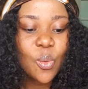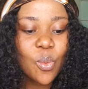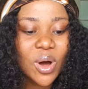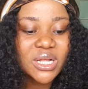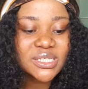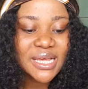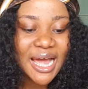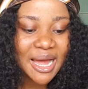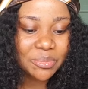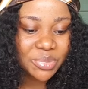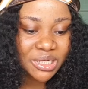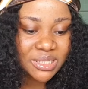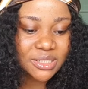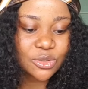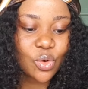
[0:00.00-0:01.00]
What
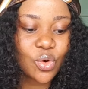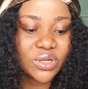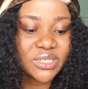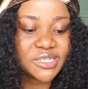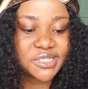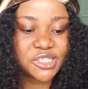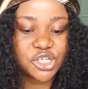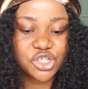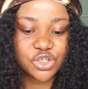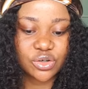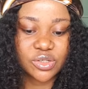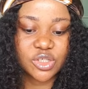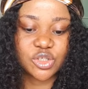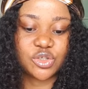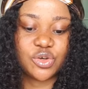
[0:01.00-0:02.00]
habits or
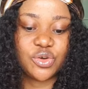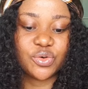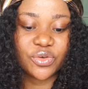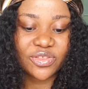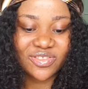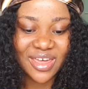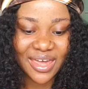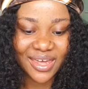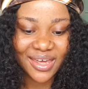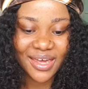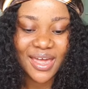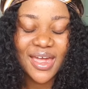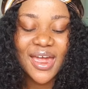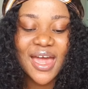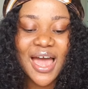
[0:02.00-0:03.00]
decisions do you
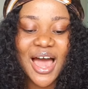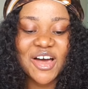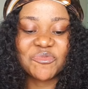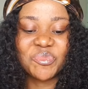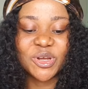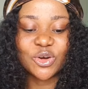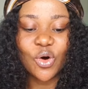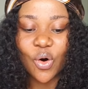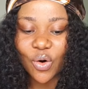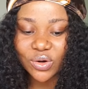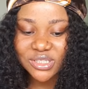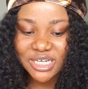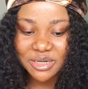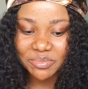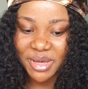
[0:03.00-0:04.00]
think have been
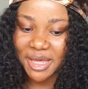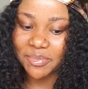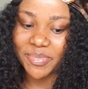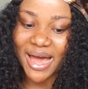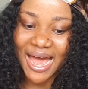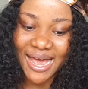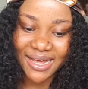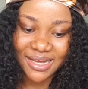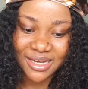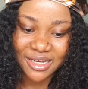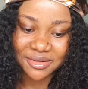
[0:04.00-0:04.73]
holding me back